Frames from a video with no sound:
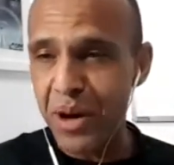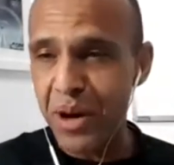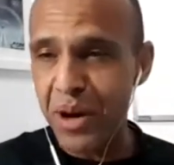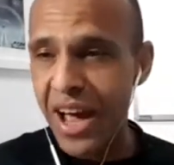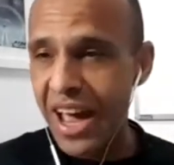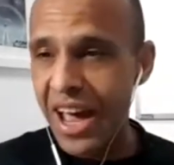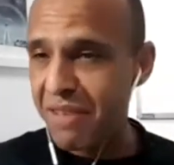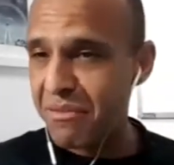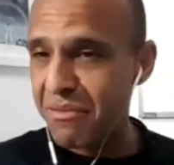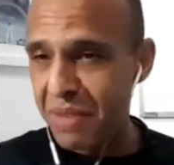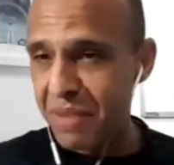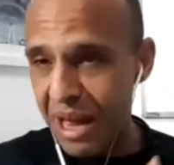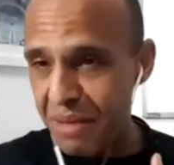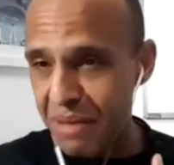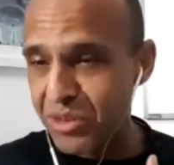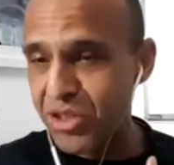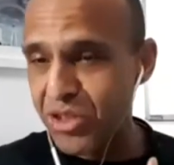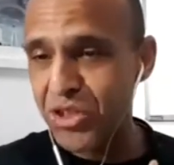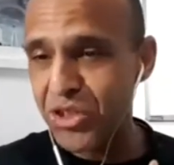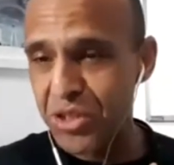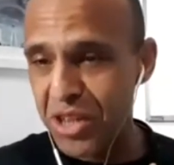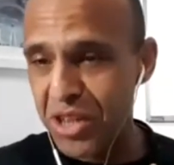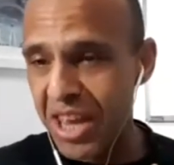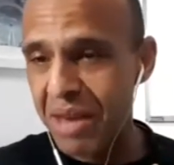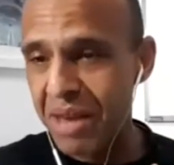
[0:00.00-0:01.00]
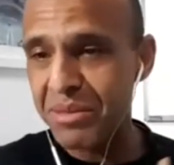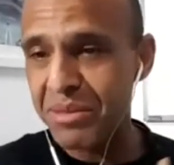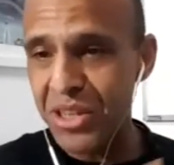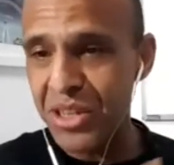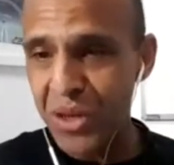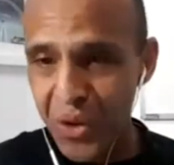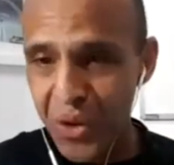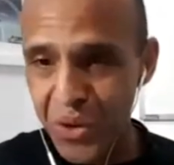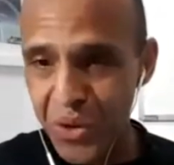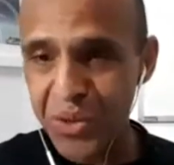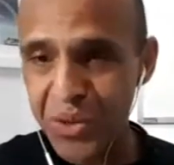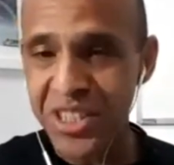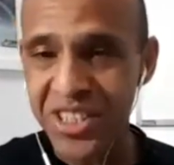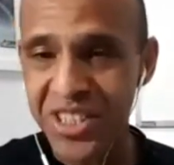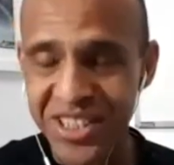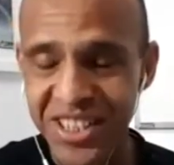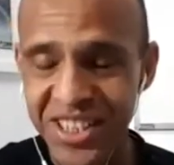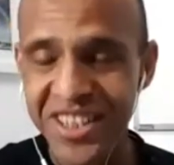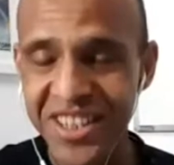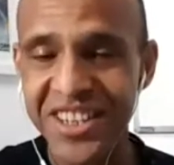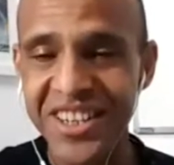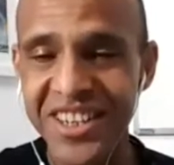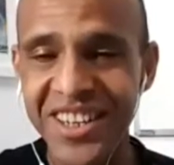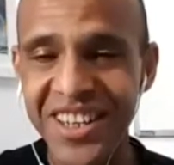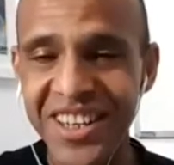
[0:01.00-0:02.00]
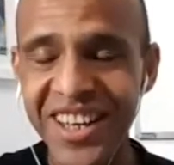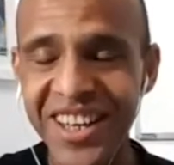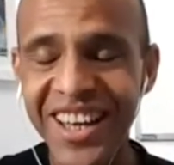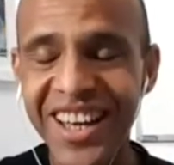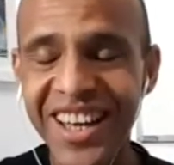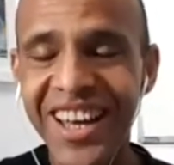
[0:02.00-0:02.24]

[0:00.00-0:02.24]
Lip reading: I'm sure I am the oldest here.